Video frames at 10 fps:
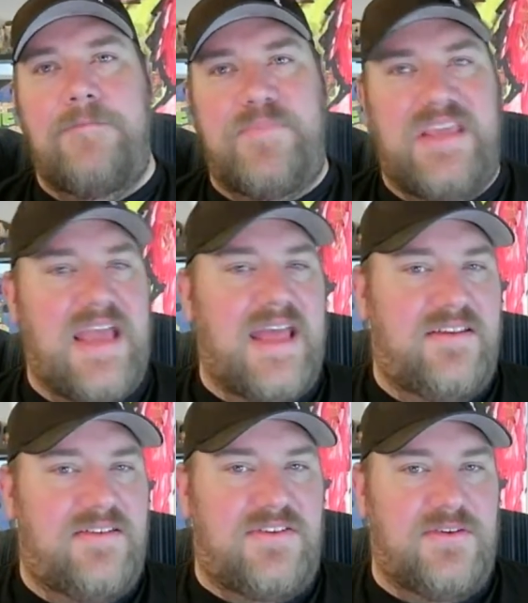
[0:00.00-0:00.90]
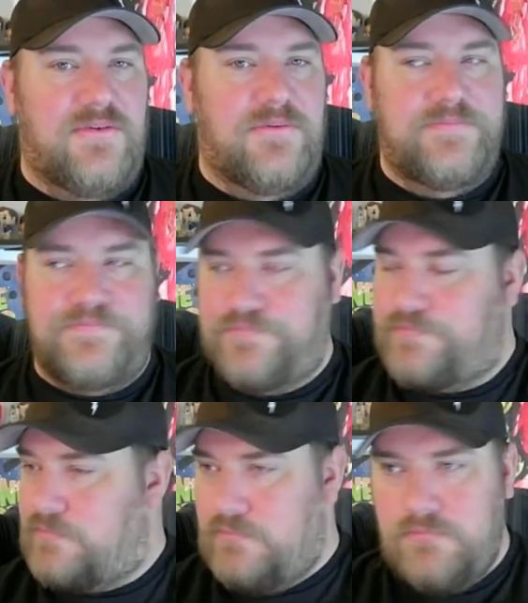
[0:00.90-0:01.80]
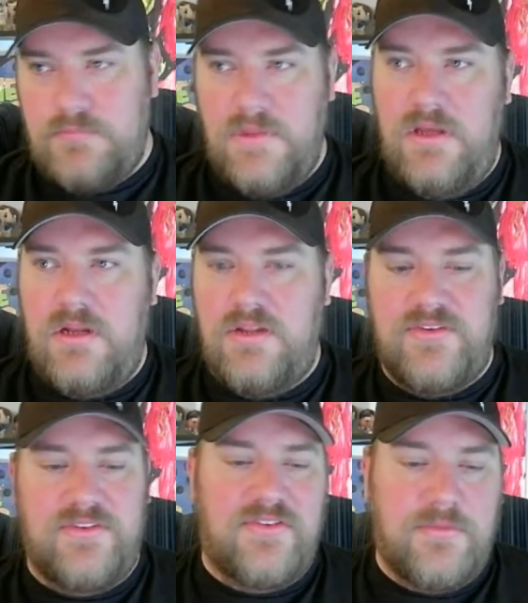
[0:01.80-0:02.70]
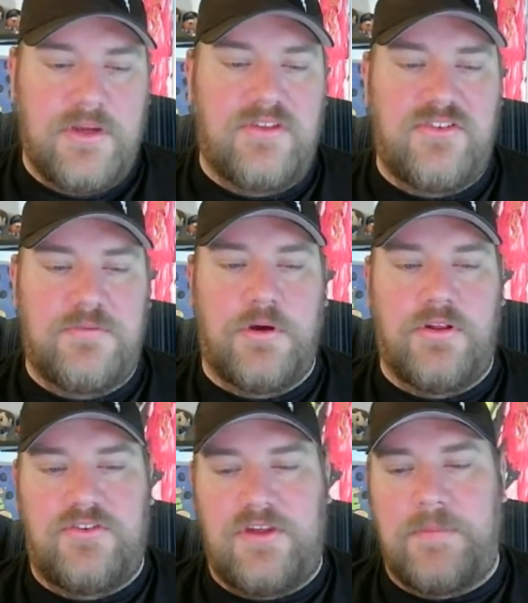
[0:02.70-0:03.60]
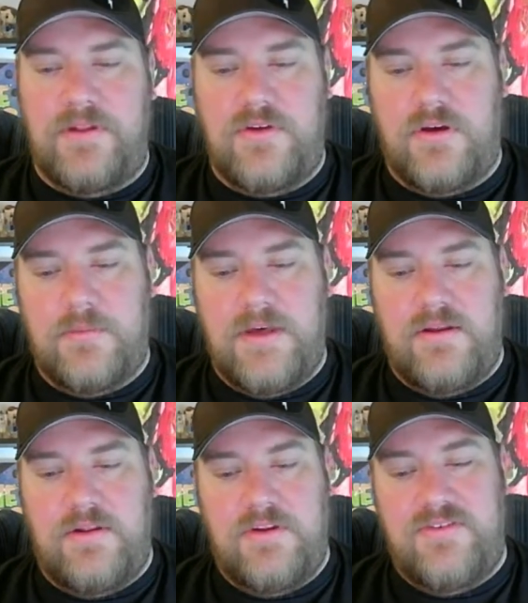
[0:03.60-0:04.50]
The end too. And this is because the spoilers up, I'll talk about it a little bit.